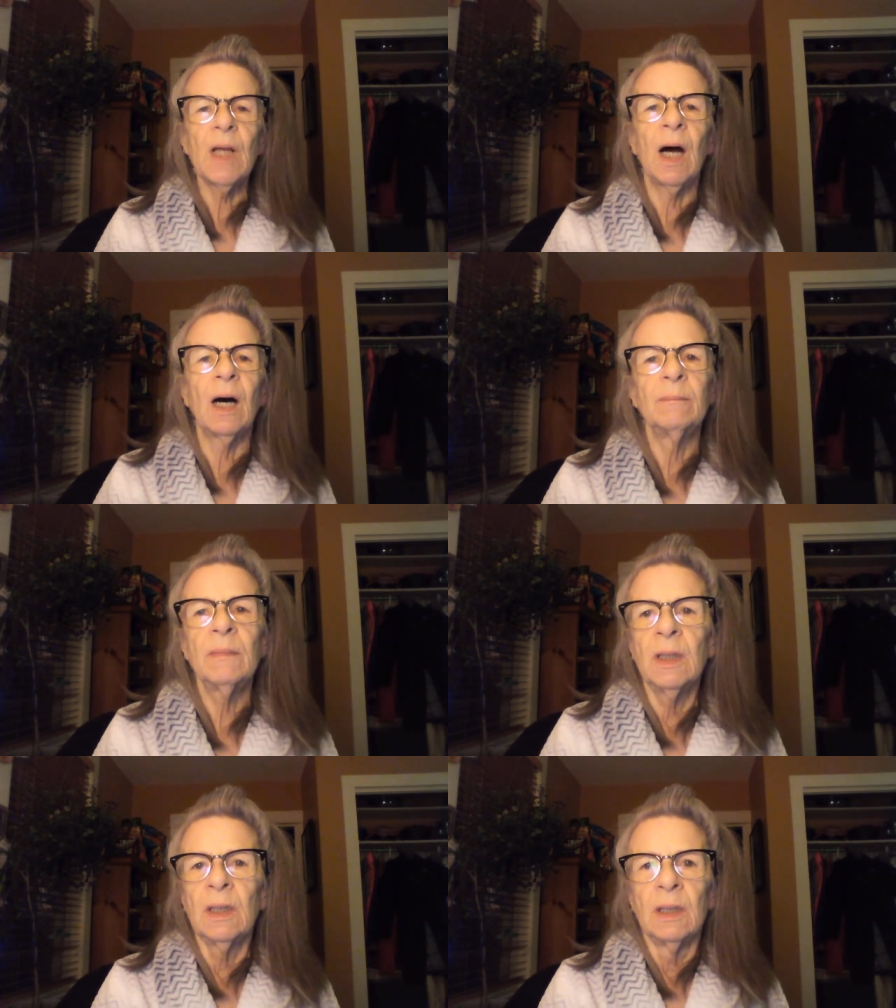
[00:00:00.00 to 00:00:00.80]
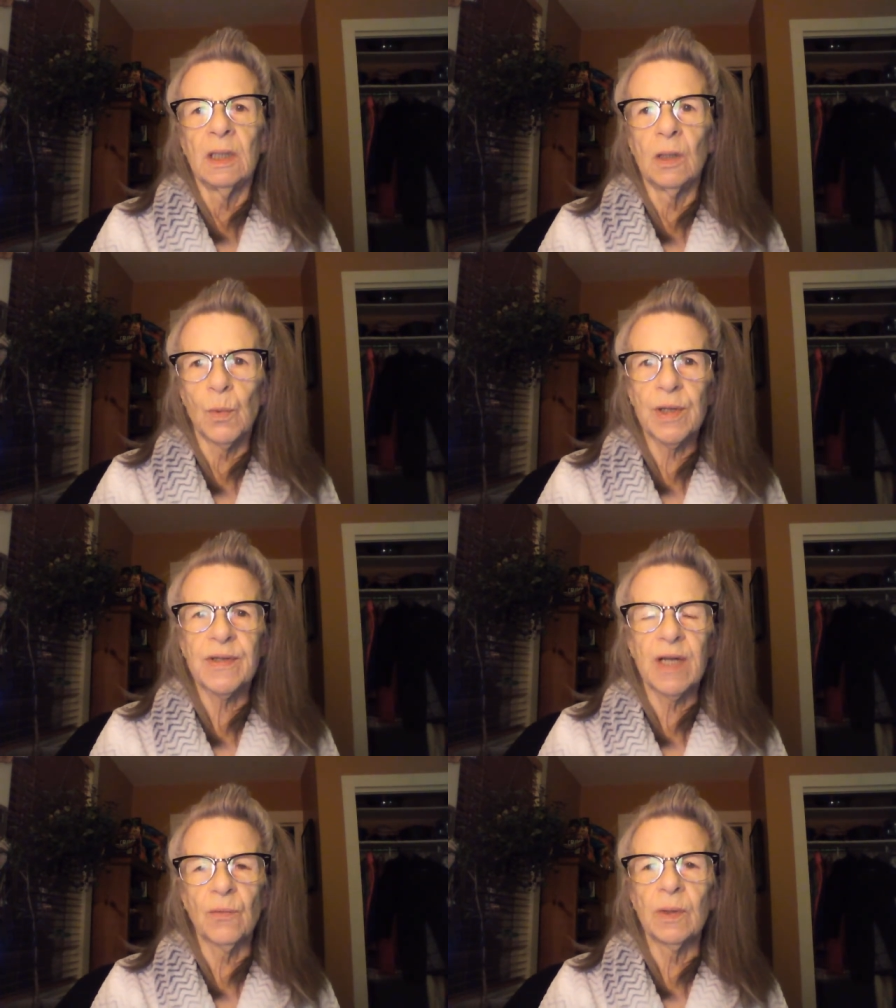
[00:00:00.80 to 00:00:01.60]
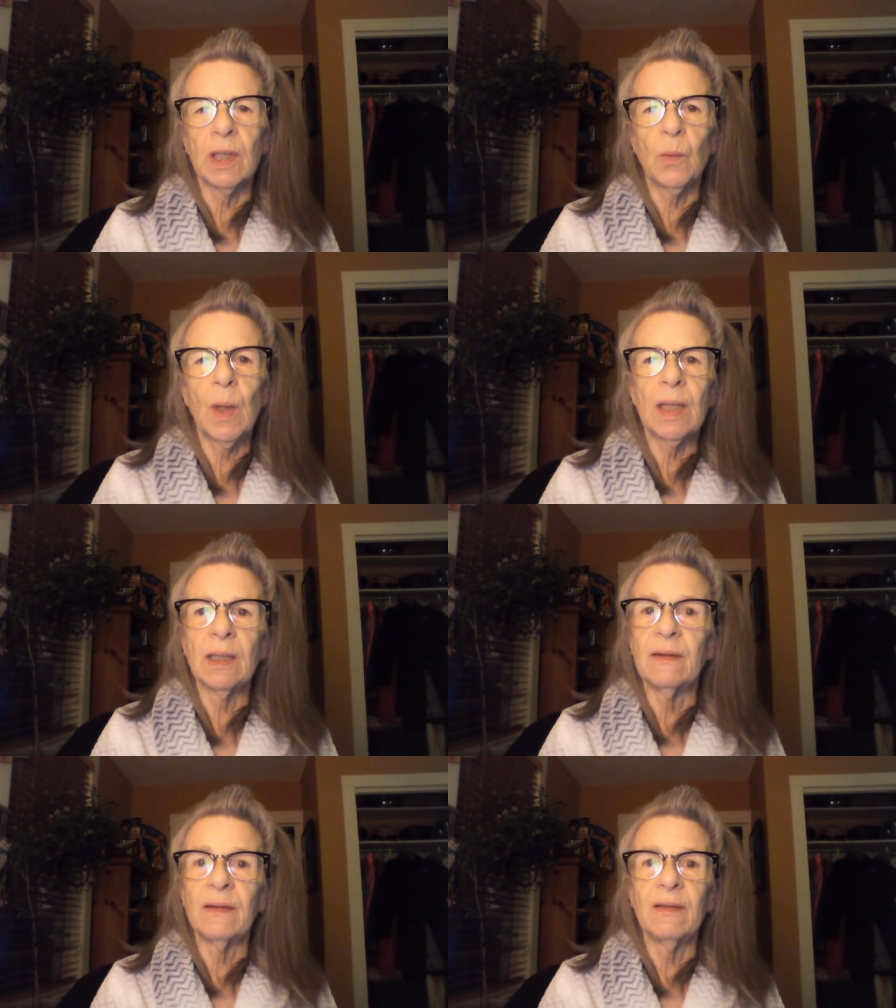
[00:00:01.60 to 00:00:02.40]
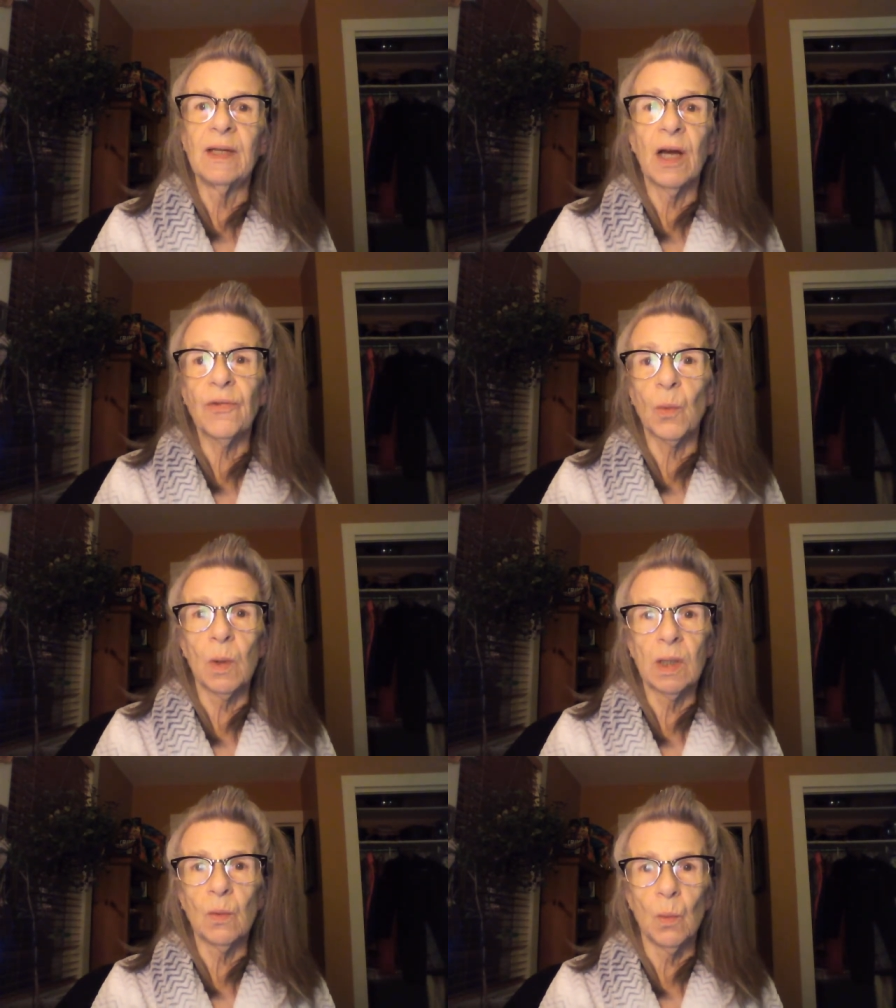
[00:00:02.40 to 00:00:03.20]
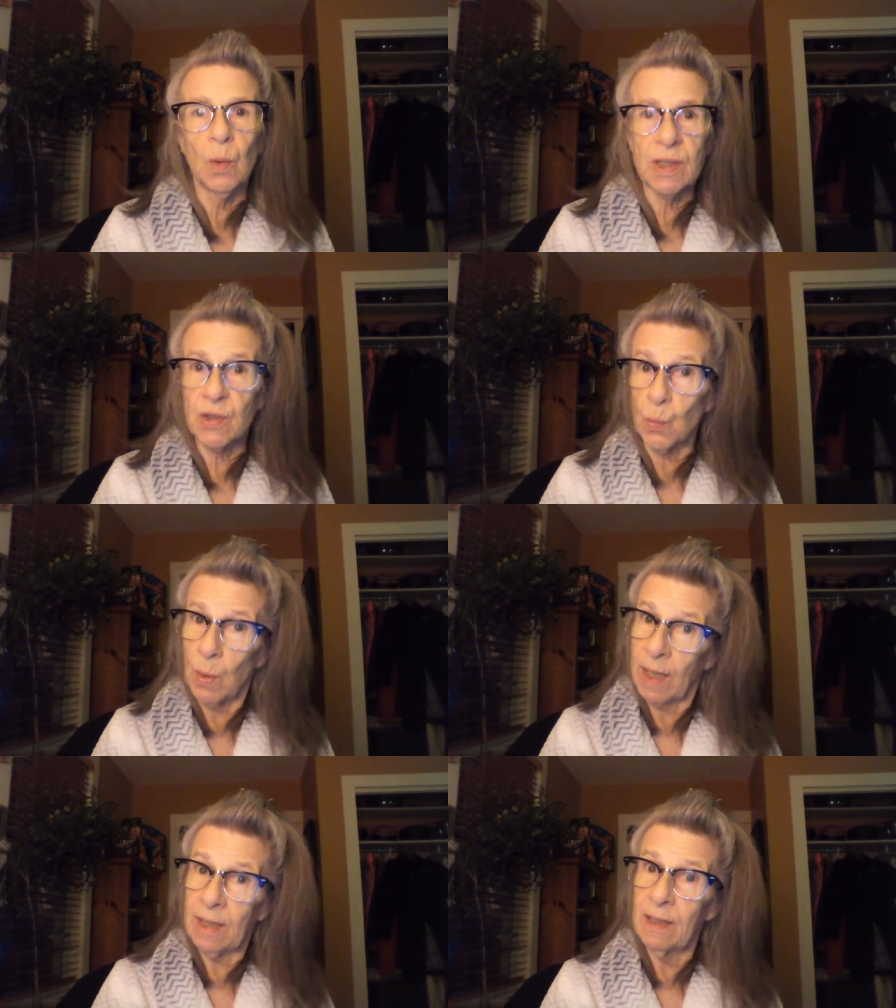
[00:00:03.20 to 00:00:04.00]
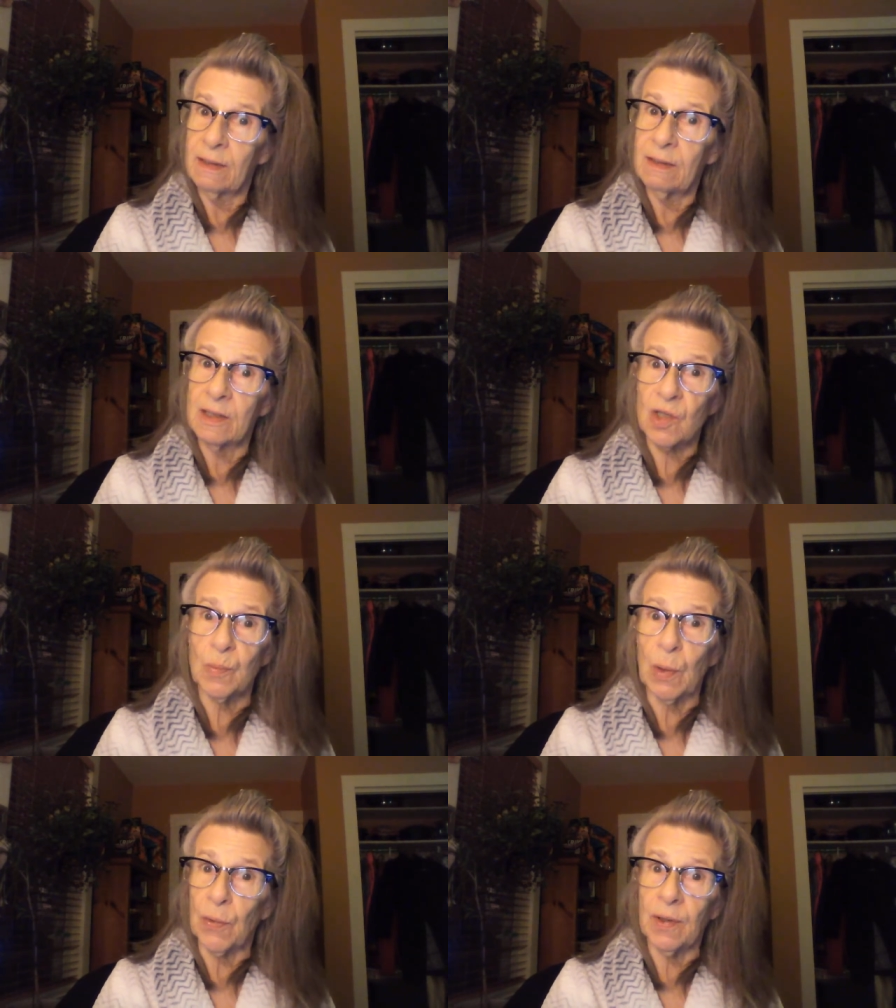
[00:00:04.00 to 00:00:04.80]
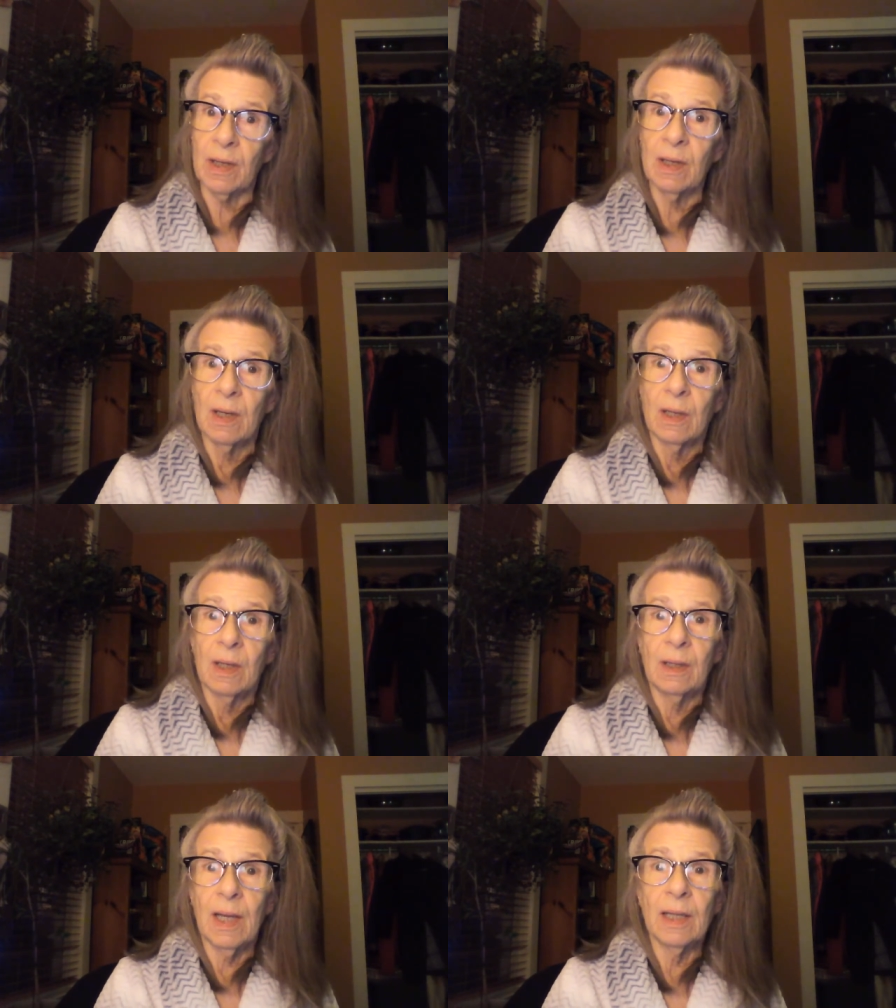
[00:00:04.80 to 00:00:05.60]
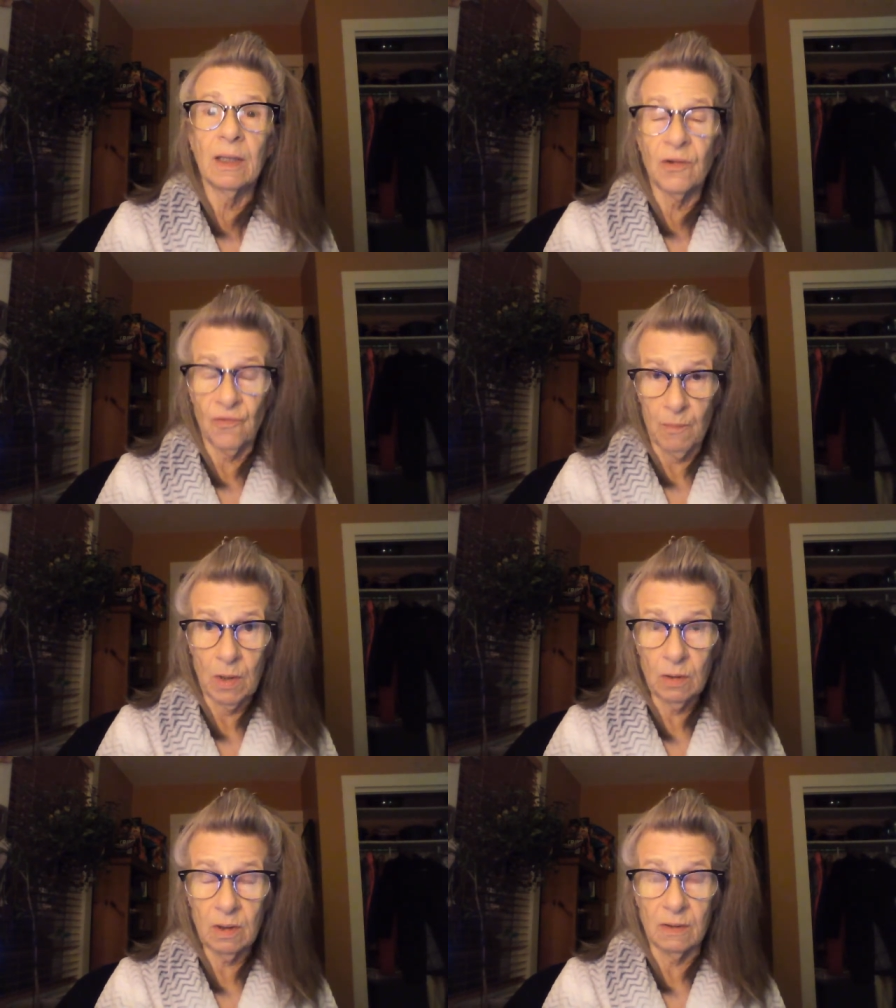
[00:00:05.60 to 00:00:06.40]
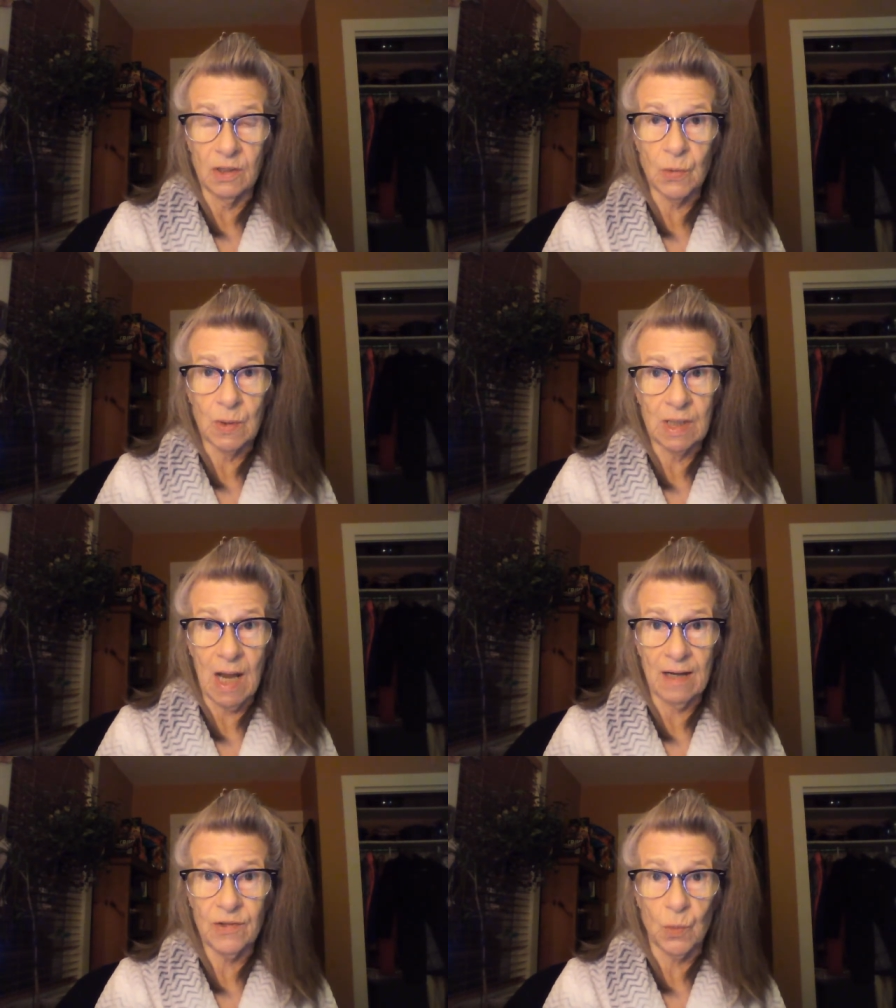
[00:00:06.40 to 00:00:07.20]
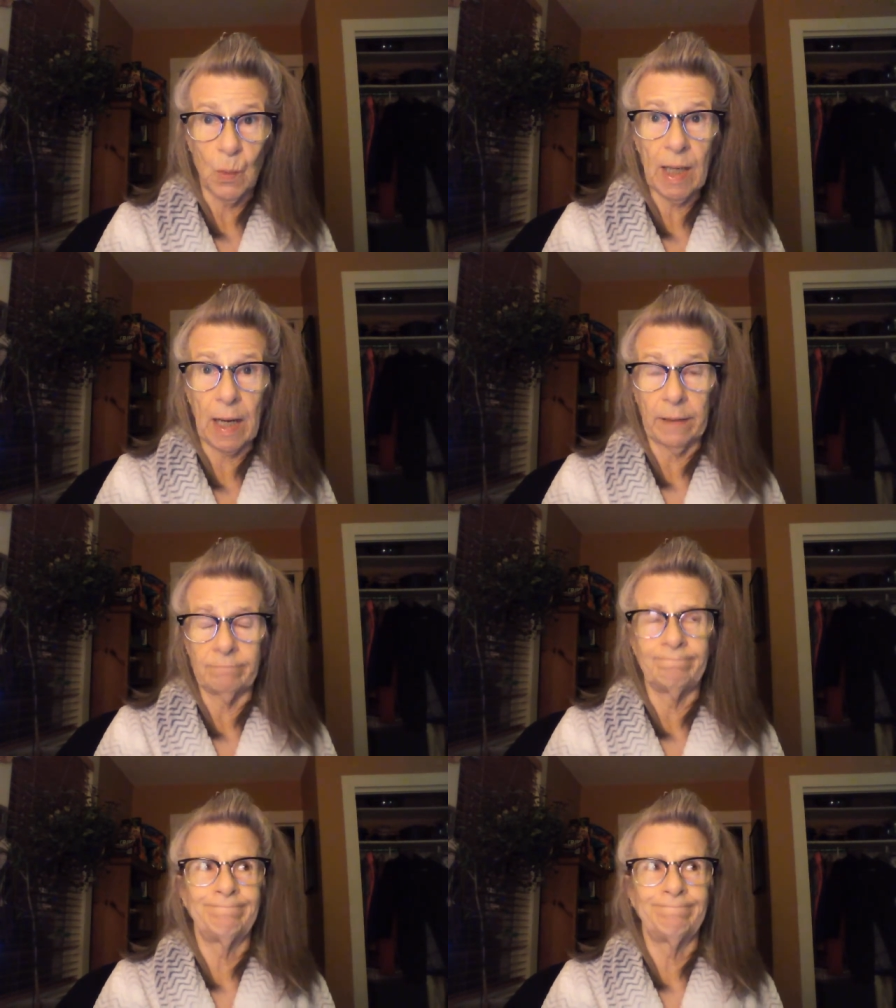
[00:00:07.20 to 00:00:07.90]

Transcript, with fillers: um, it works out really well. And then the other one was when I had the exploding gallon of milk. This was last week.